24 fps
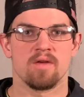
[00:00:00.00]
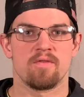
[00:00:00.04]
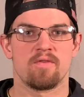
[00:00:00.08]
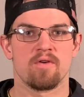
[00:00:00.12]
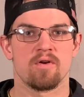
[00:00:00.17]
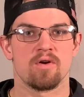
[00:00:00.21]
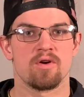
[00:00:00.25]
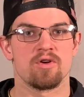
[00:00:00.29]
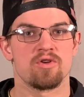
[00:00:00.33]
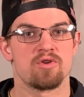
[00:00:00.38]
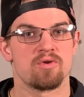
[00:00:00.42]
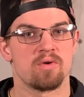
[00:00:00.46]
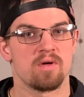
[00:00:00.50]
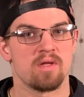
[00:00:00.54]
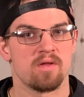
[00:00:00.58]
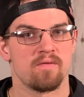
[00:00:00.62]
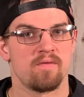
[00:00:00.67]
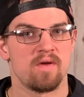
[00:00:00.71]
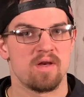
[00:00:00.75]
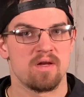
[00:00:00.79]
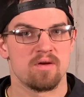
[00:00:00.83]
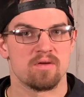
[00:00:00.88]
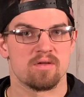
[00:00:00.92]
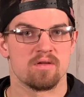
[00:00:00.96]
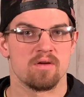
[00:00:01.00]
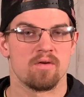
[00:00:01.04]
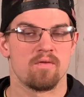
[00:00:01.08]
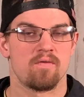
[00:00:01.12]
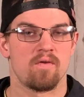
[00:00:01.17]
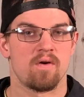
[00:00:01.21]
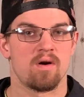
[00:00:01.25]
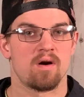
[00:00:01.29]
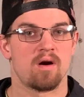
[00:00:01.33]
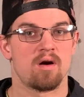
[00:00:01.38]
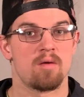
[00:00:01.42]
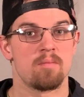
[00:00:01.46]
you're enjoying the video so
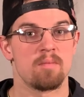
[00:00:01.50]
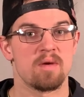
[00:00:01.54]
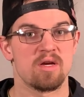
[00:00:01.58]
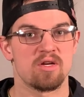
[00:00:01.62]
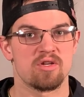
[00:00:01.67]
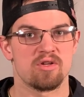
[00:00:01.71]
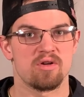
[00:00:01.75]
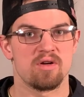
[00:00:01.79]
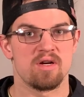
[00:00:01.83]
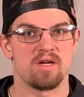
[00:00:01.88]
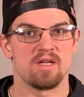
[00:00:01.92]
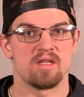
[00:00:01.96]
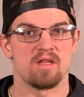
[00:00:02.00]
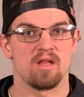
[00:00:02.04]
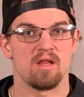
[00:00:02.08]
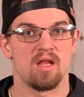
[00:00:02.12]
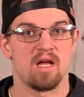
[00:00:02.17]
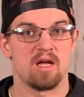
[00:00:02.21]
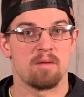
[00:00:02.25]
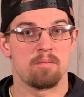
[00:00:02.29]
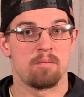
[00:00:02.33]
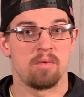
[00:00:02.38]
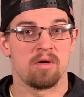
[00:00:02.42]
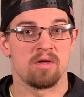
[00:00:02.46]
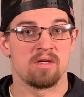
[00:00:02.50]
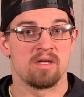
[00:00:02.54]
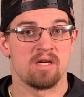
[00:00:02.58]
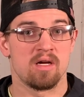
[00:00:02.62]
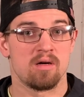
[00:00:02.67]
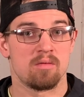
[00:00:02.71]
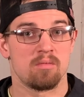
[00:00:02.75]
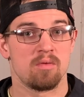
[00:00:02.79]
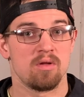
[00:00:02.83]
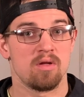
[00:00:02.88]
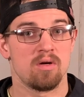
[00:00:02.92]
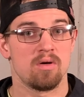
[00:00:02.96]
far, make sure you hit the like button
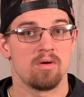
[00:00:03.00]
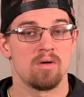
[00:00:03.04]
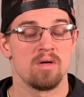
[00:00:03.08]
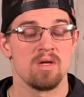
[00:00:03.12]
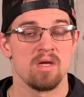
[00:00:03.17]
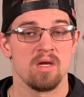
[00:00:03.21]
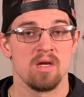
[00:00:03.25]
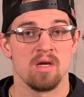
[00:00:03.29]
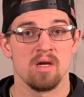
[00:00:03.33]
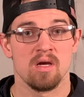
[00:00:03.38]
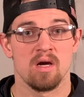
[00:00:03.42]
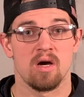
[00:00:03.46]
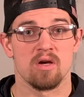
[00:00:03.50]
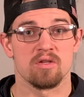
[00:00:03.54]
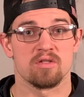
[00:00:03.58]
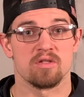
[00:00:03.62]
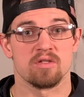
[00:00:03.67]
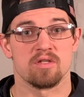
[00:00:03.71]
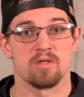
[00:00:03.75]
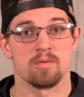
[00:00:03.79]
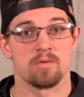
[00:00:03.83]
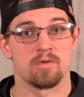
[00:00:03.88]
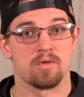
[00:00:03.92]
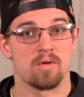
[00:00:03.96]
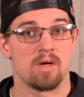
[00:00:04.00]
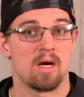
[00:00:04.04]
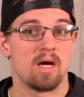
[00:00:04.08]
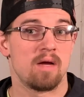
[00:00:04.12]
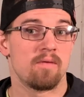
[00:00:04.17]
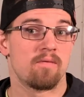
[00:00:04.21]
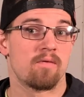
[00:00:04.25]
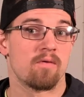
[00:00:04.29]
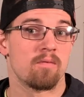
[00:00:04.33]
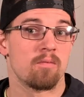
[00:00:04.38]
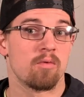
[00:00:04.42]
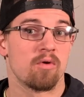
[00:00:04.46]
down below. Also
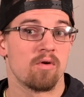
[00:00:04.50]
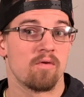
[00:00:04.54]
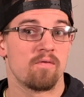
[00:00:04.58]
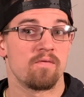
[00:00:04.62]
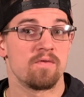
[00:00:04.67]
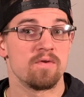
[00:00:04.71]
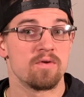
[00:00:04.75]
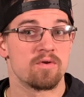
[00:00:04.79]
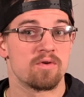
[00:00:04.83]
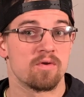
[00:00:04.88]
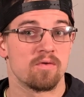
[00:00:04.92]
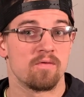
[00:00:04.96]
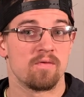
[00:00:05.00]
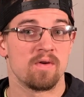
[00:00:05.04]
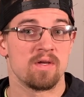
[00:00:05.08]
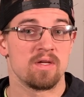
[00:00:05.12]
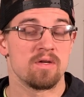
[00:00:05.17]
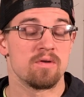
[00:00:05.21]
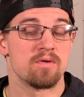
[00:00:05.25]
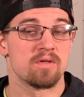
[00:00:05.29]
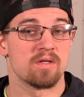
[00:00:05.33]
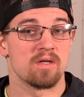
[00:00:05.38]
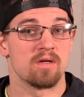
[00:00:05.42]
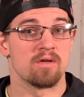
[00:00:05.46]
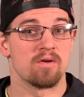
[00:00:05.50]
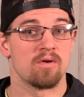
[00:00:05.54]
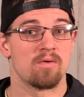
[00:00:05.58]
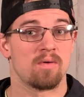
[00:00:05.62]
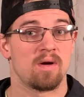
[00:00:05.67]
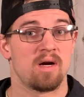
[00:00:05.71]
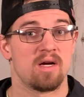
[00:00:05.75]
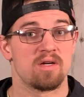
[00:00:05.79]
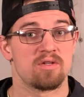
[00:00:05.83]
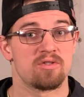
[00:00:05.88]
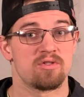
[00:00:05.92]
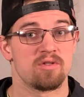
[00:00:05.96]
subscribe for more future videos on
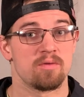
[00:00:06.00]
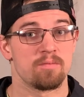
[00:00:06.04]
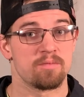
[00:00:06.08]
garage gym